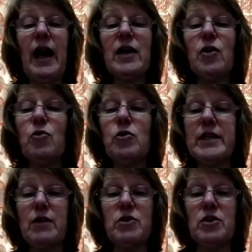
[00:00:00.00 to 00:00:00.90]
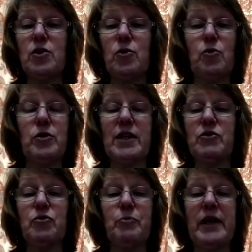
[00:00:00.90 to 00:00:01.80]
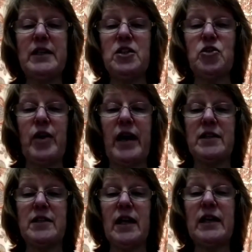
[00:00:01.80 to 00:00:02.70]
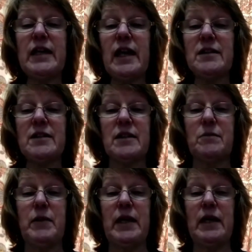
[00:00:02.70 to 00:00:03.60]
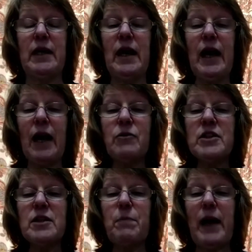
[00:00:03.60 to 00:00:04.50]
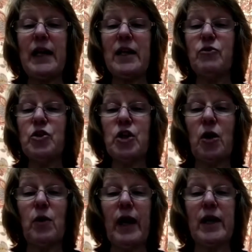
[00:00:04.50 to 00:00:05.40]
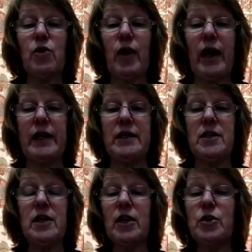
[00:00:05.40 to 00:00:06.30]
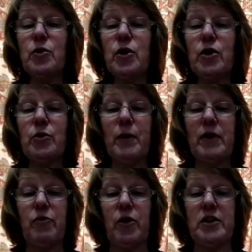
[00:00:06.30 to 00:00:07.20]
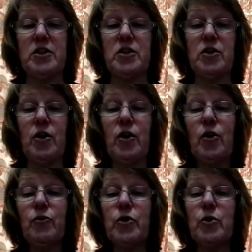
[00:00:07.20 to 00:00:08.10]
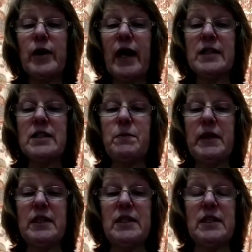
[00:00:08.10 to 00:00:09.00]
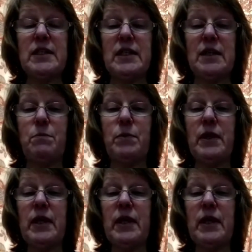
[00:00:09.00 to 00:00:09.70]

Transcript: I called out to the Lord out of my distress, and he answered me. Out of the belly of Sheol I cried, and you heard my voice, for you cast me into the deep,